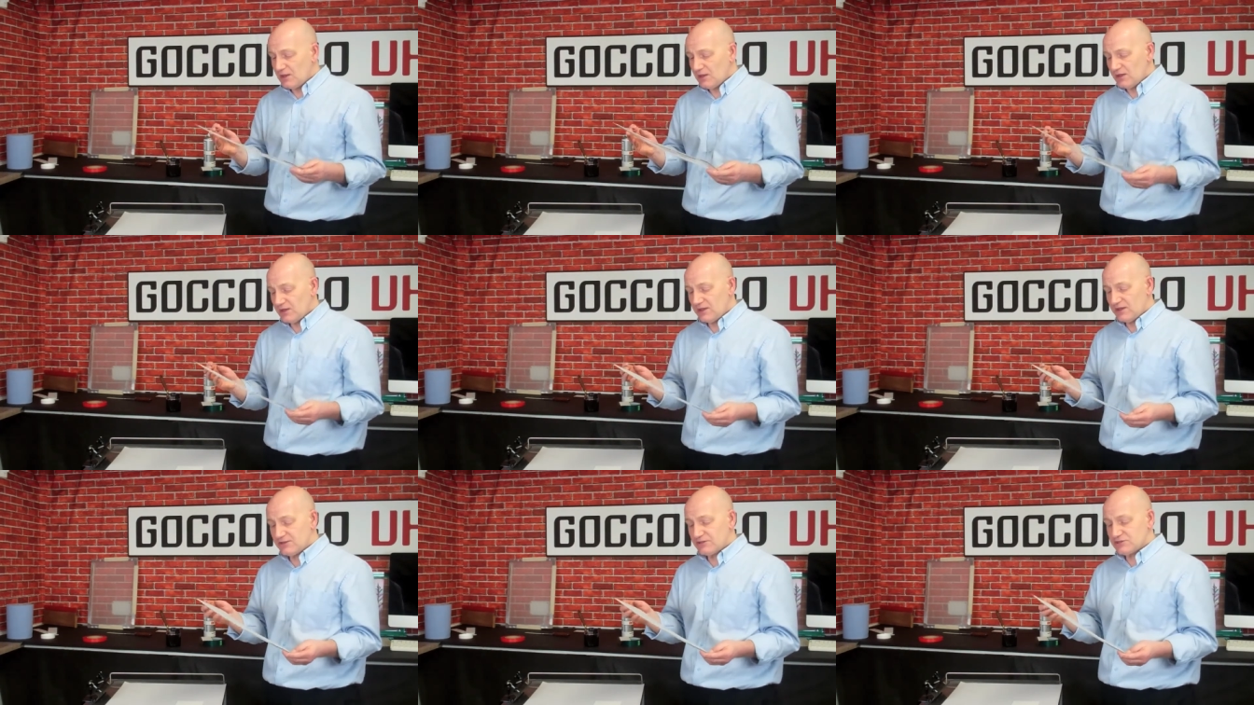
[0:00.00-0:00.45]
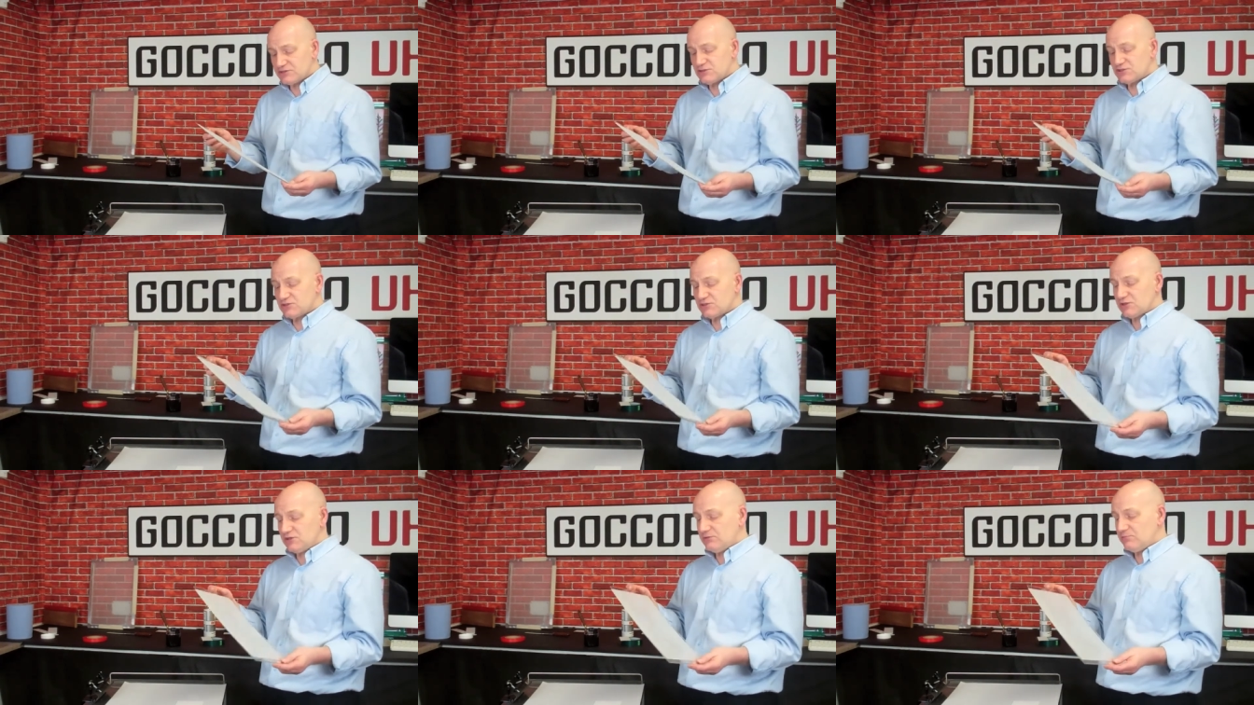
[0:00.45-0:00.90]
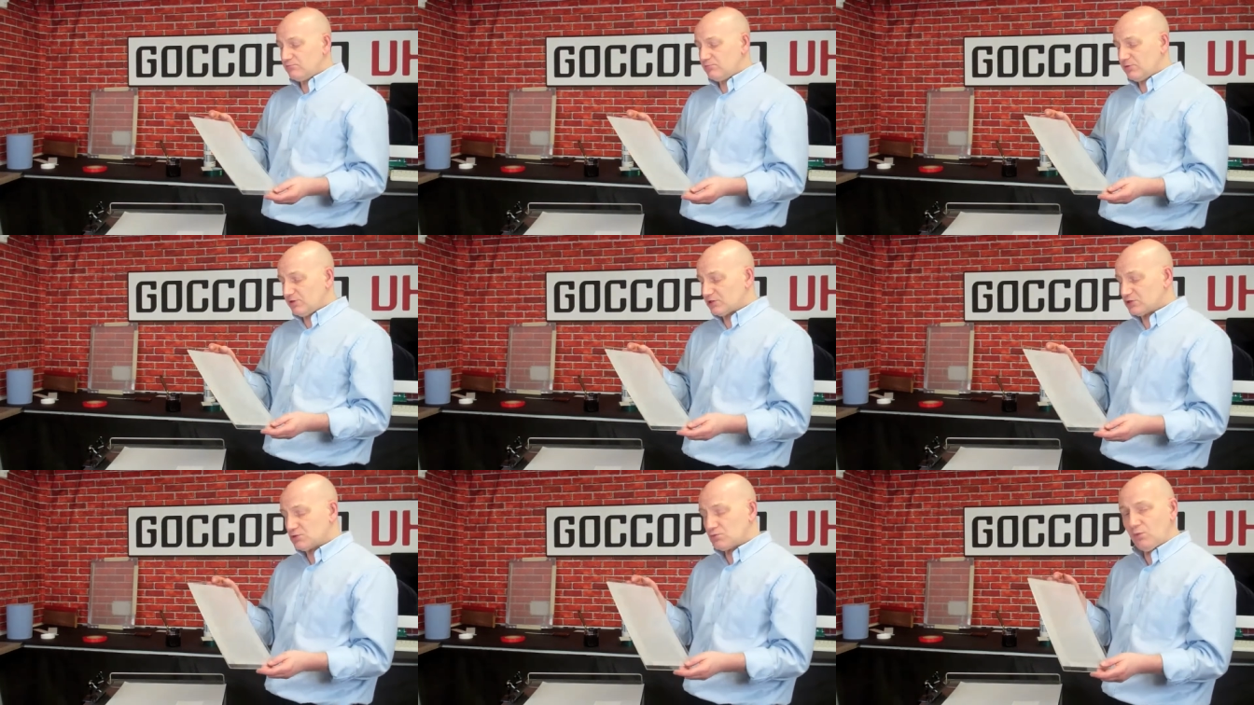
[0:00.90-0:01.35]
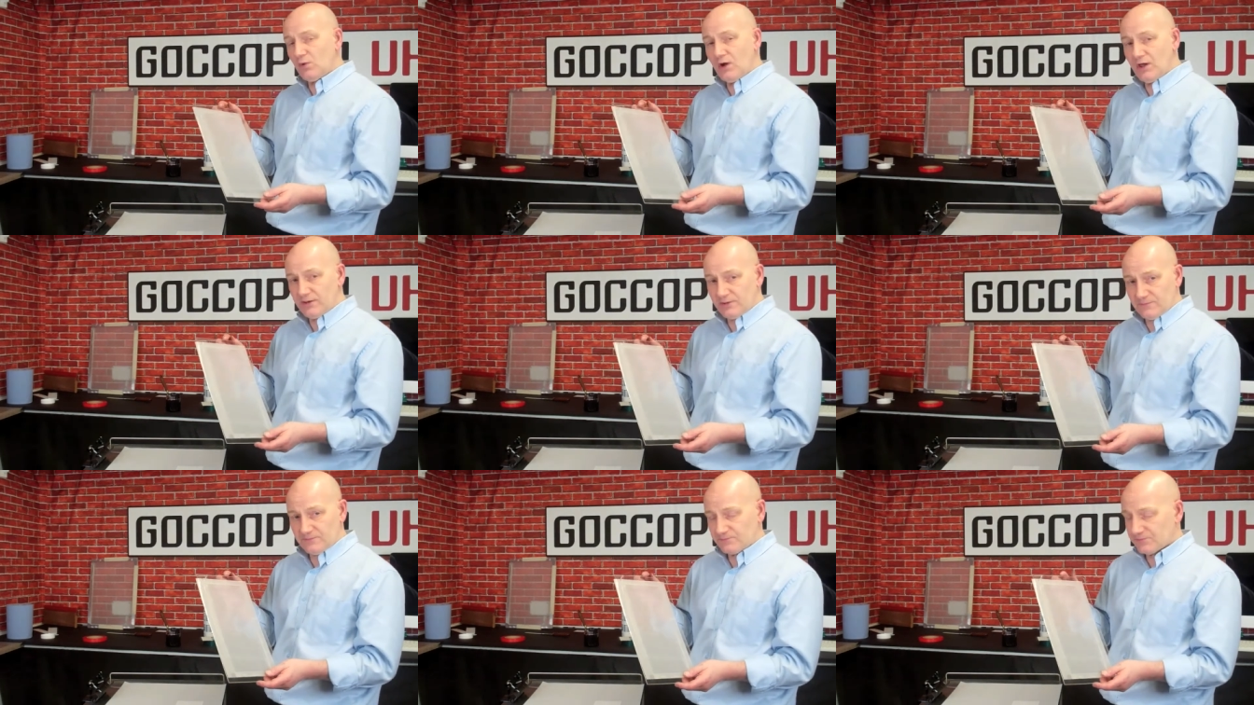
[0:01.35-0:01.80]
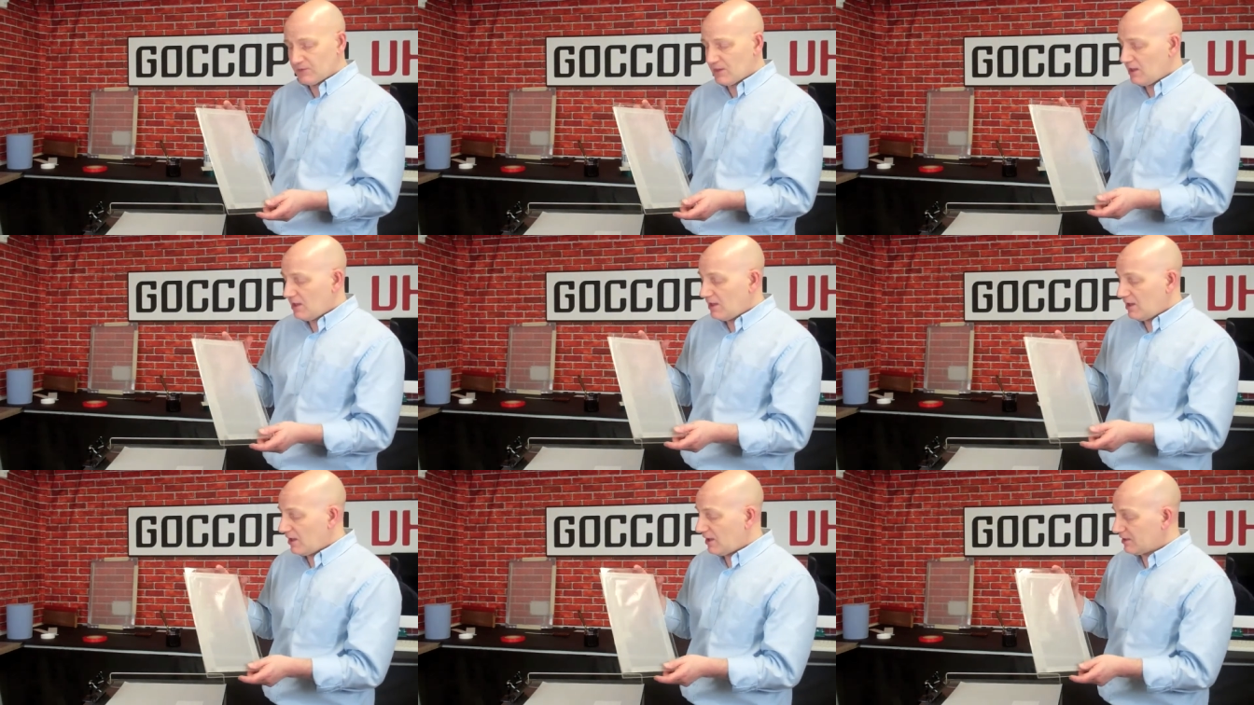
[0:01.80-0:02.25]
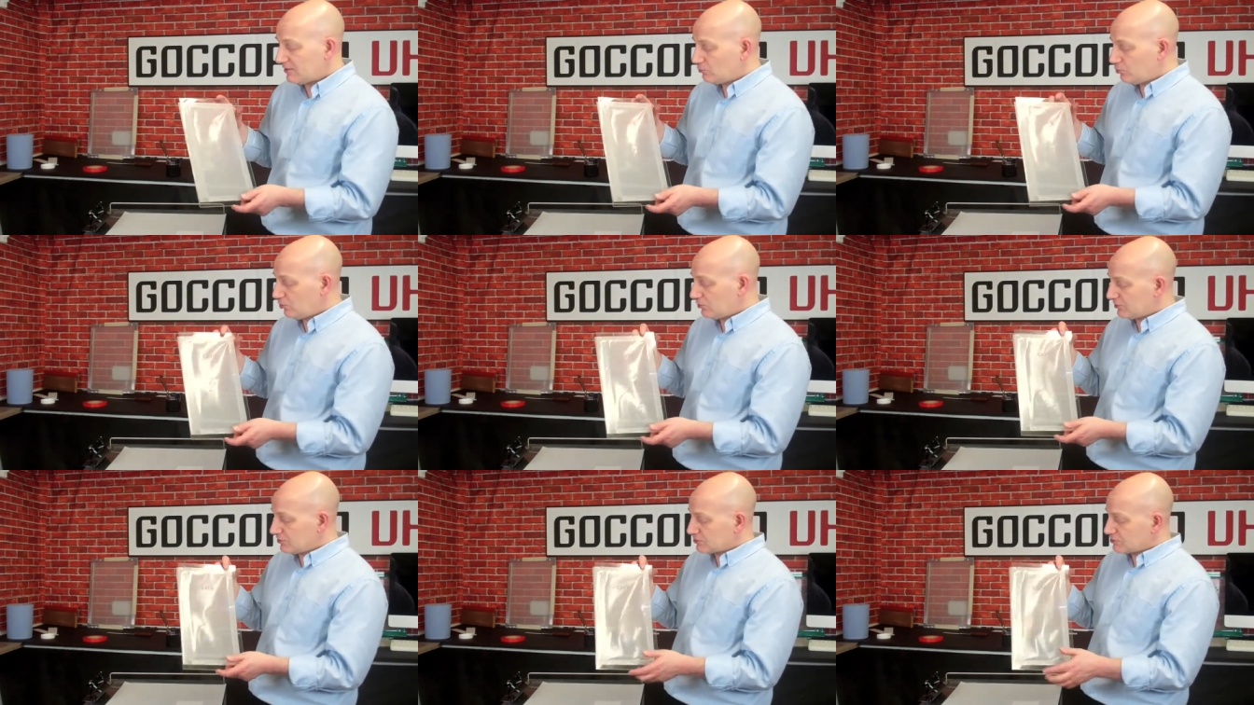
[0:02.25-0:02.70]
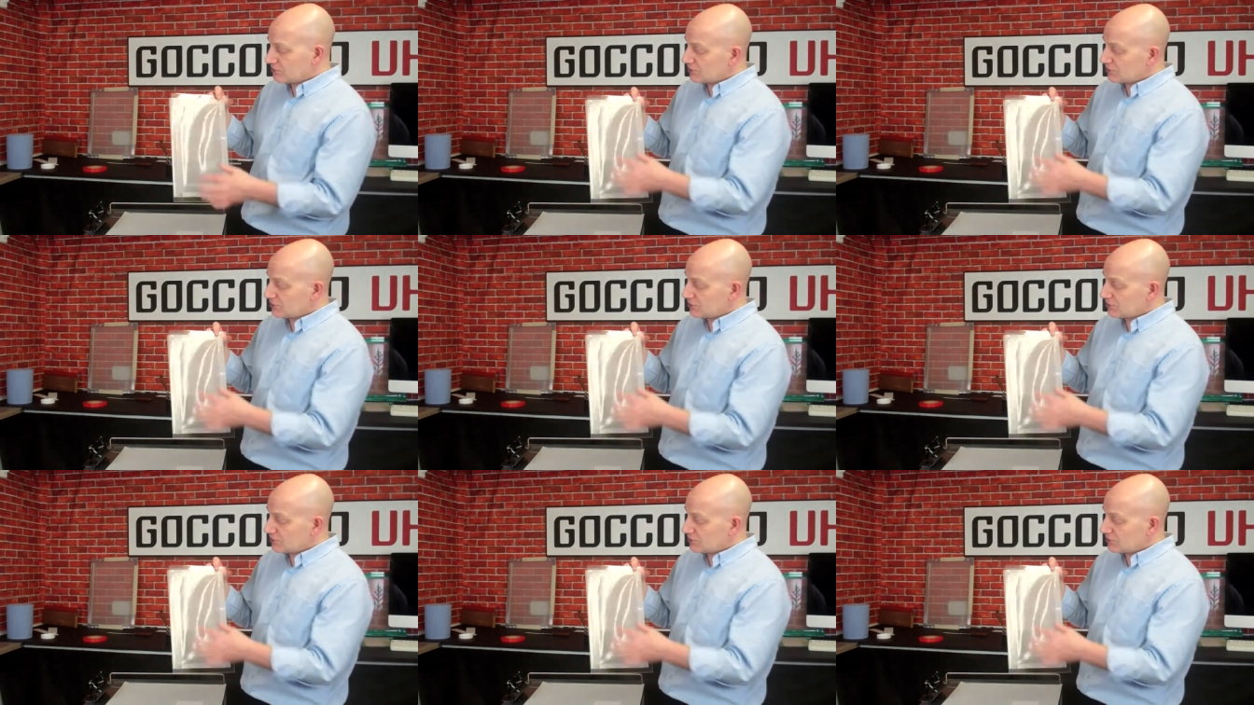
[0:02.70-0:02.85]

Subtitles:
This is screen +1, and what this